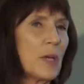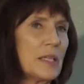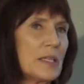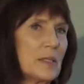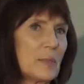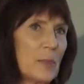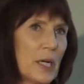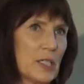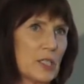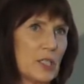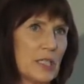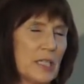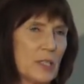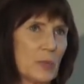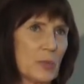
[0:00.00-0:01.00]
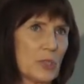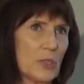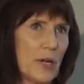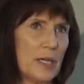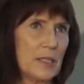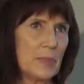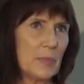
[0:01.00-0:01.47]
way, the Impressionists were
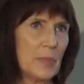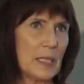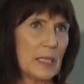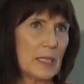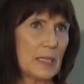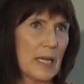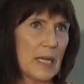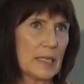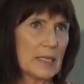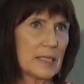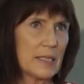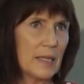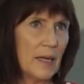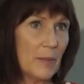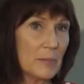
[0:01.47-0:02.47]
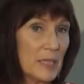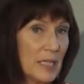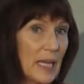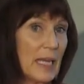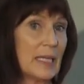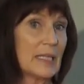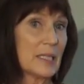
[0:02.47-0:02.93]
trying to be as up to
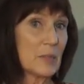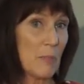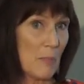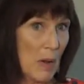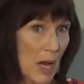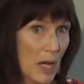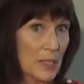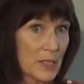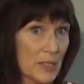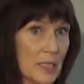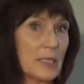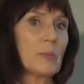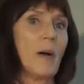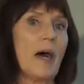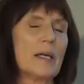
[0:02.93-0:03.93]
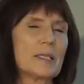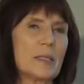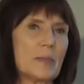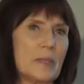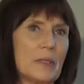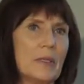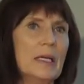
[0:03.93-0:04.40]
date, as modern as
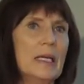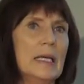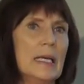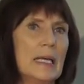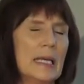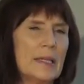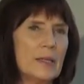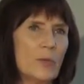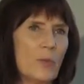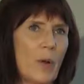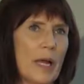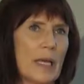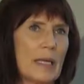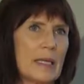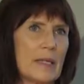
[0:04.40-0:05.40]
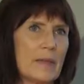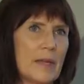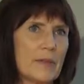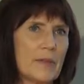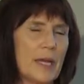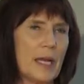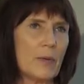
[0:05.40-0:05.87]
possible in the way
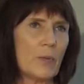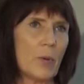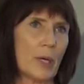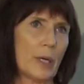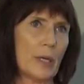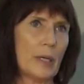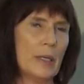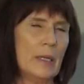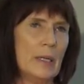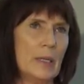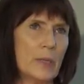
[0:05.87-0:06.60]
that they were